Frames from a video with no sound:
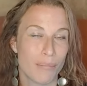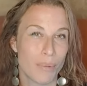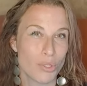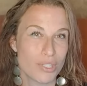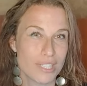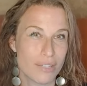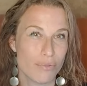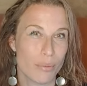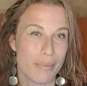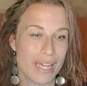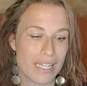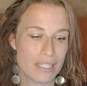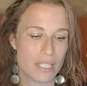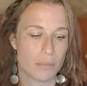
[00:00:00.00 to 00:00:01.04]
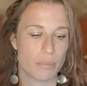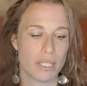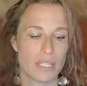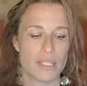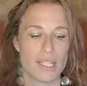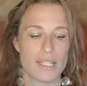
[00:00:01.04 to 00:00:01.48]
mostly romantic
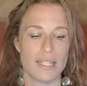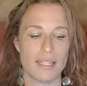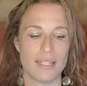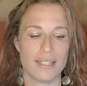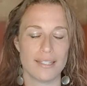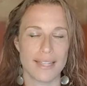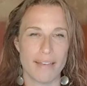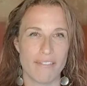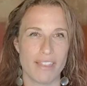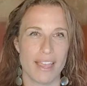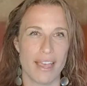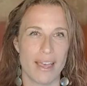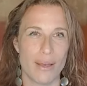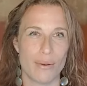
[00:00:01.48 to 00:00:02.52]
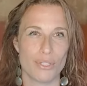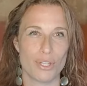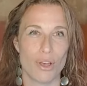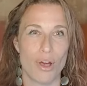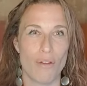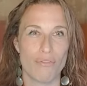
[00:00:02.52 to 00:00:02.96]
because it's in the 7th house
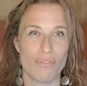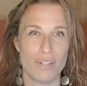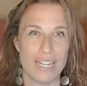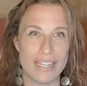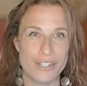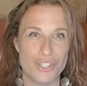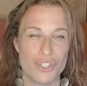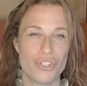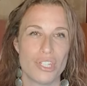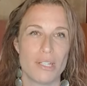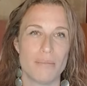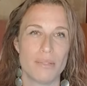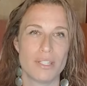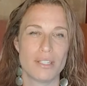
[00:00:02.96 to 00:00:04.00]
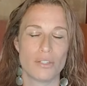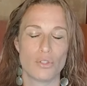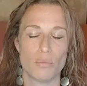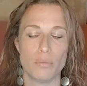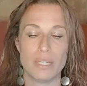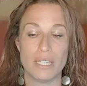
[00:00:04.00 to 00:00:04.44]
of relationships.
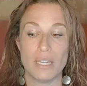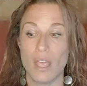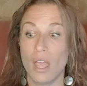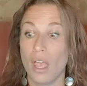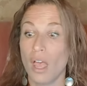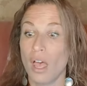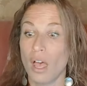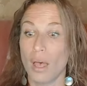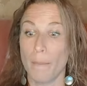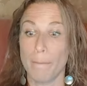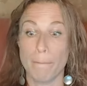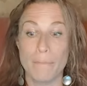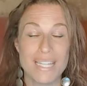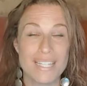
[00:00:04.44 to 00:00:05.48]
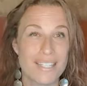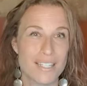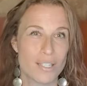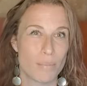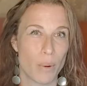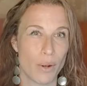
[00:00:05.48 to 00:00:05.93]
Could be
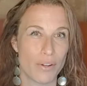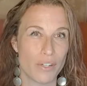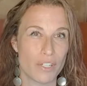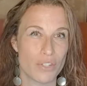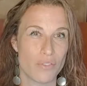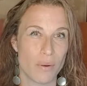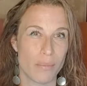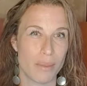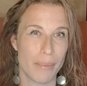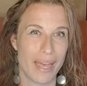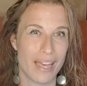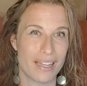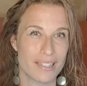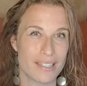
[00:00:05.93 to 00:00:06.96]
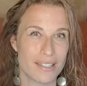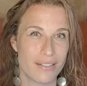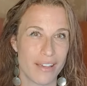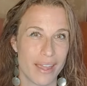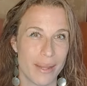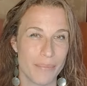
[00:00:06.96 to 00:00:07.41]
business partners from the past,
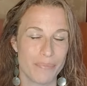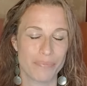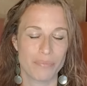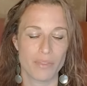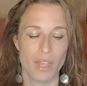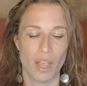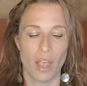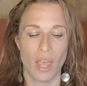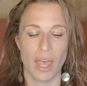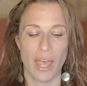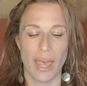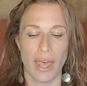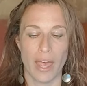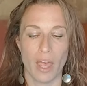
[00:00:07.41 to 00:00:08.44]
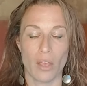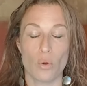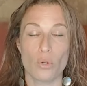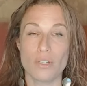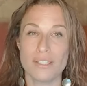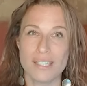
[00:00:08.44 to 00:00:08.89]
okay?
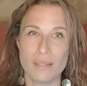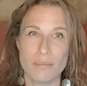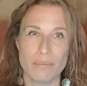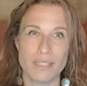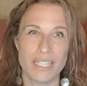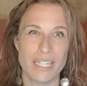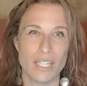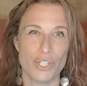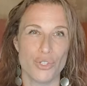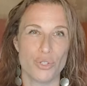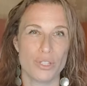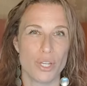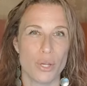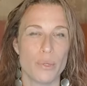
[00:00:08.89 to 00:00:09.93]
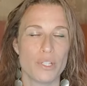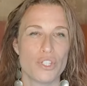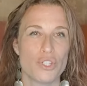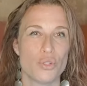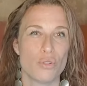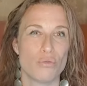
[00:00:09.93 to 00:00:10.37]
Or simply you're going
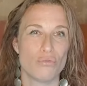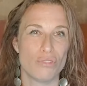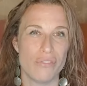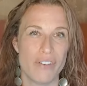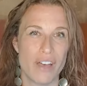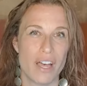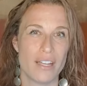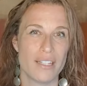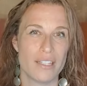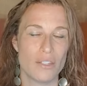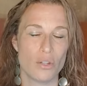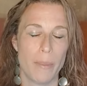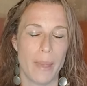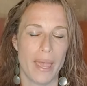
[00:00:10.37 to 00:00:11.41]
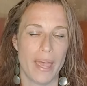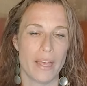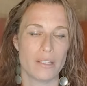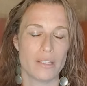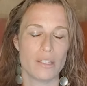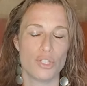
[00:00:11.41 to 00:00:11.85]
to revise your
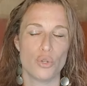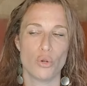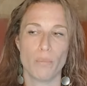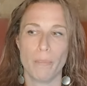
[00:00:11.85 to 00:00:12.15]
past